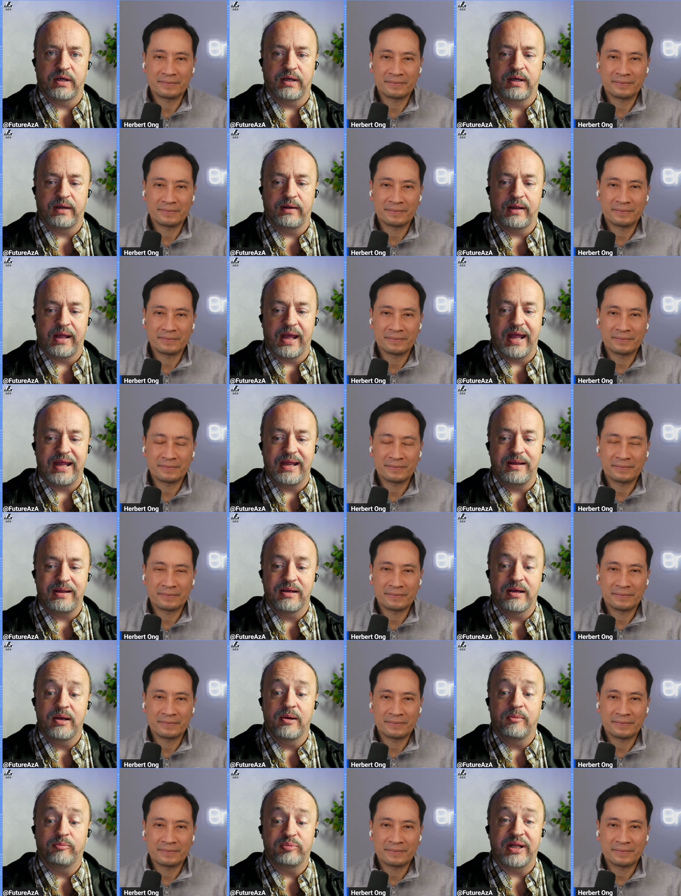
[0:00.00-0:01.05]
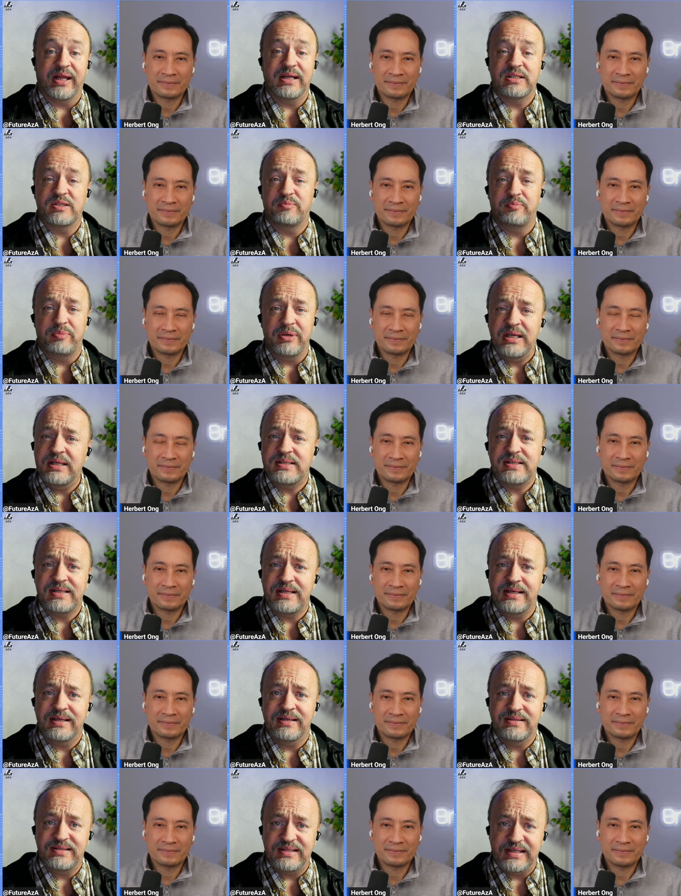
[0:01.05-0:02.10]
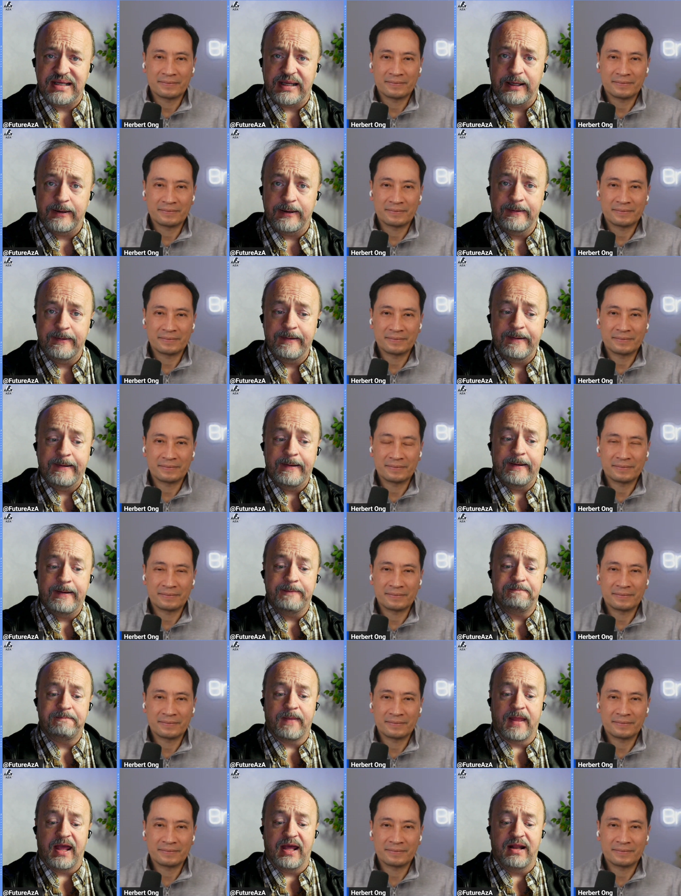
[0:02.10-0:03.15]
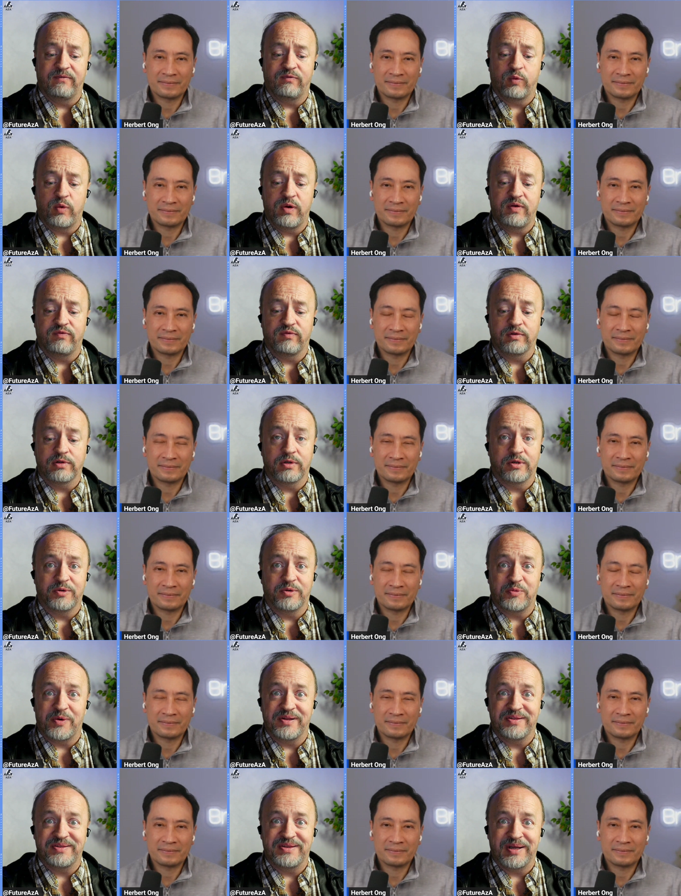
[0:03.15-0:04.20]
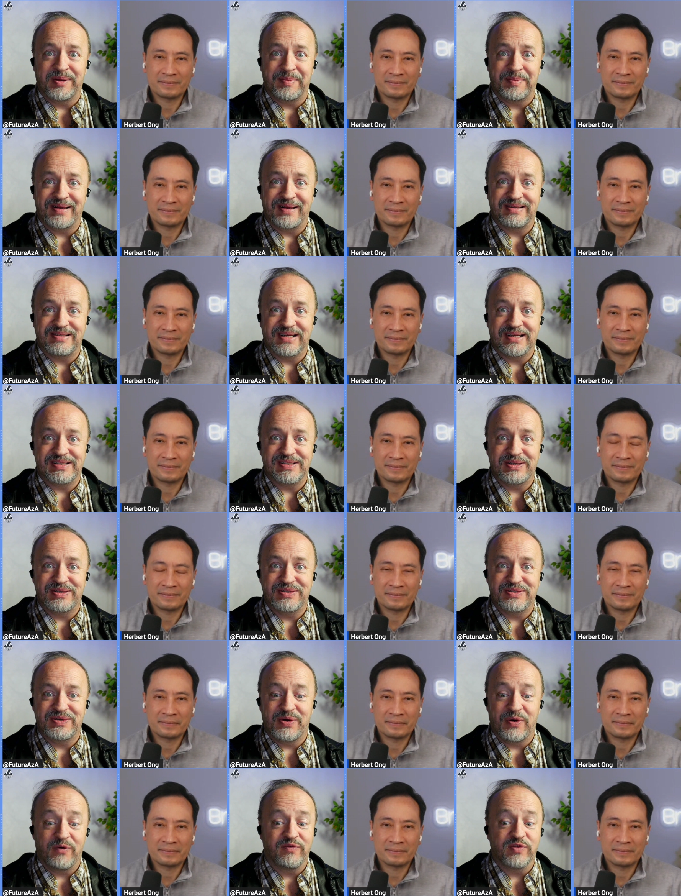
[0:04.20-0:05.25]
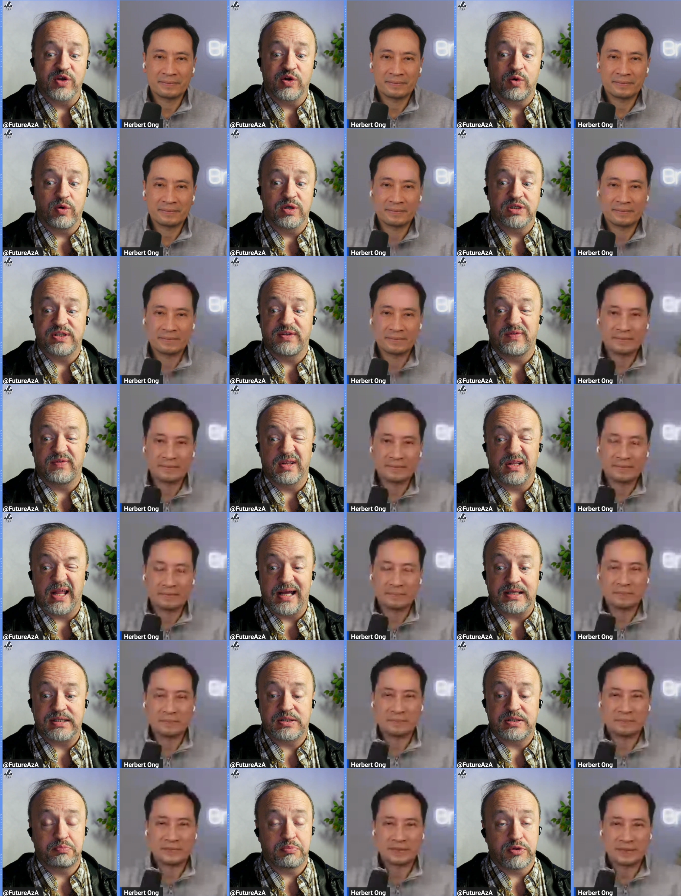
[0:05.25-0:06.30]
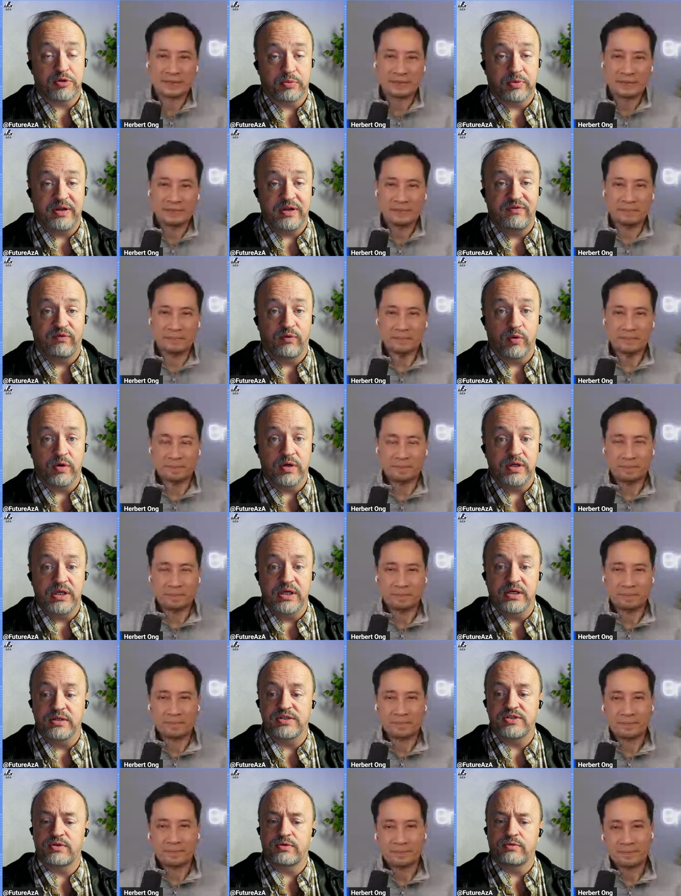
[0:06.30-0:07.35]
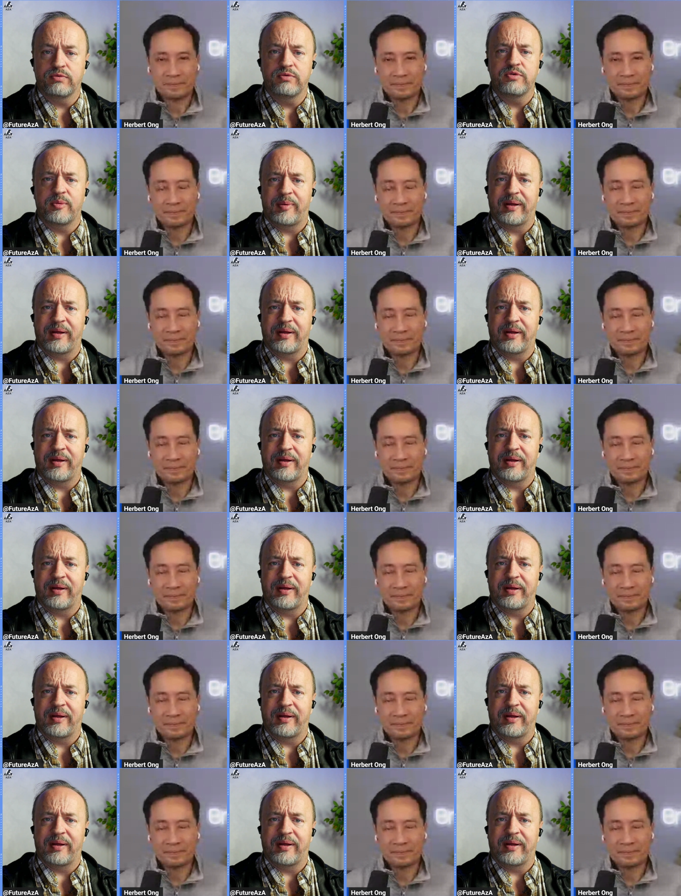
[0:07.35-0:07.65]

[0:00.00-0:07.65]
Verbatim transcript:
Speaker 1: uh, a plans B, C, and D. And if we've learned one thing about Tesla over the course of the last three, four years through the